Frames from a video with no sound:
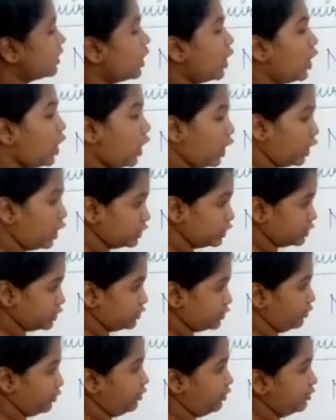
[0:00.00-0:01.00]

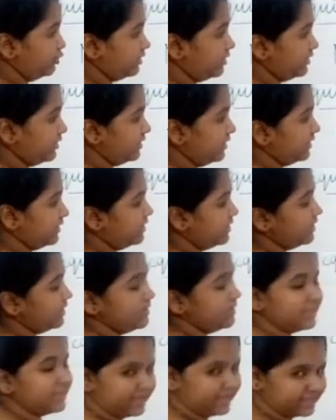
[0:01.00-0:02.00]
Also,
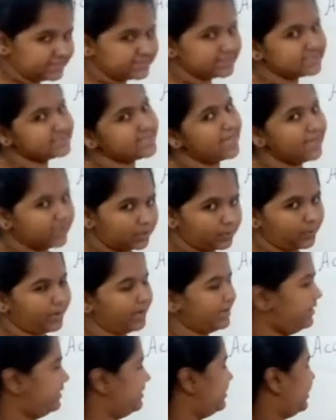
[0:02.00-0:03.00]
that is, it's
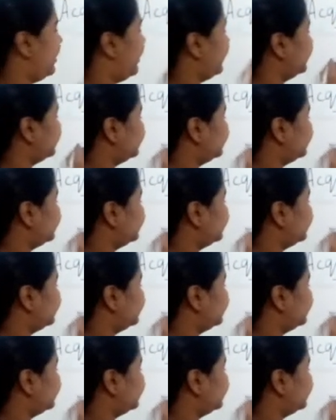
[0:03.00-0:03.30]
acquired. And the